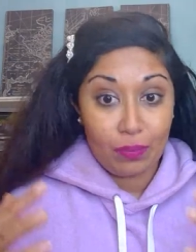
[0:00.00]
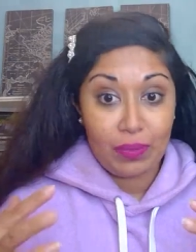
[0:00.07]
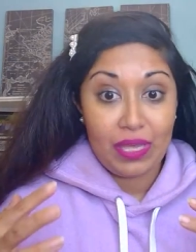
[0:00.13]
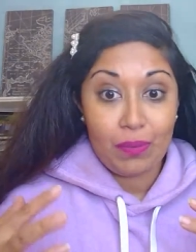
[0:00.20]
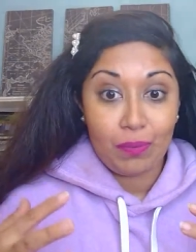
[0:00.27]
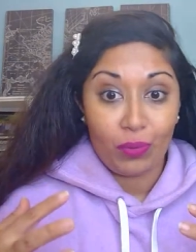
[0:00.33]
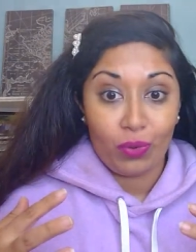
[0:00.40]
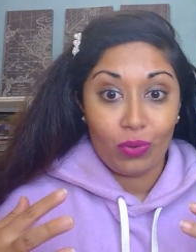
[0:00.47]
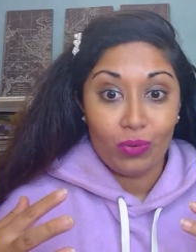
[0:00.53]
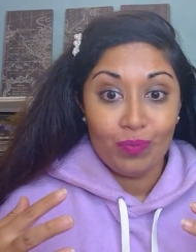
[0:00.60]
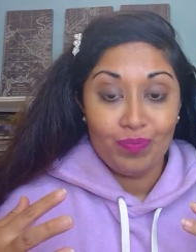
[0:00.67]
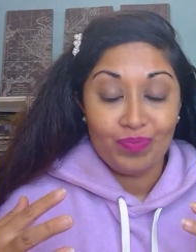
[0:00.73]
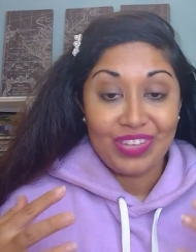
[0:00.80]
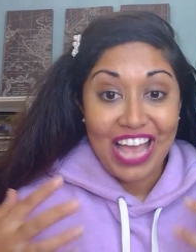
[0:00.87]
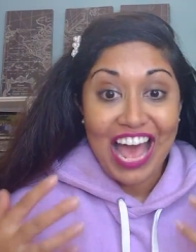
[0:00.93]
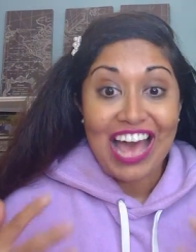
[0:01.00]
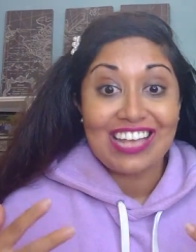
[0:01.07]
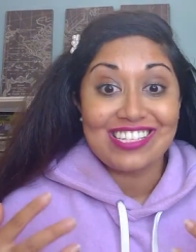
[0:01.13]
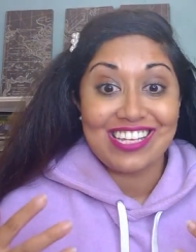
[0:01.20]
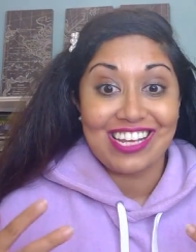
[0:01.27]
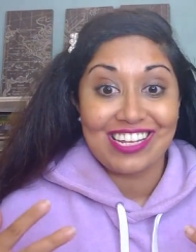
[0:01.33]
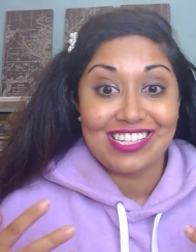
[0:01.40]
people
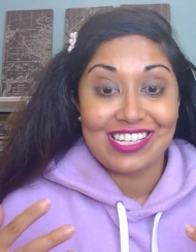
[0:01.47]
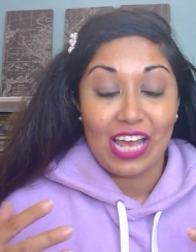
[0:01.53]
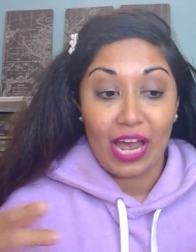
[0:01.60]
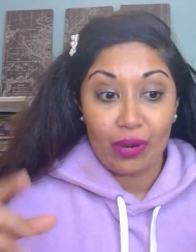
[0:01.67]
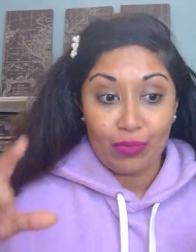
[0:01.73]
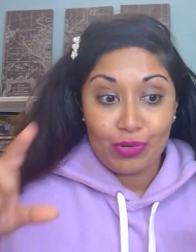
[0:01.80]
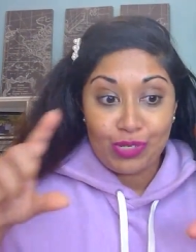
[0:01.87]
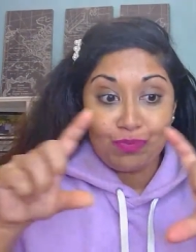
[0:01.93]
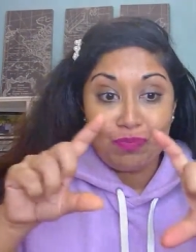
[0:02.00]
assets. I was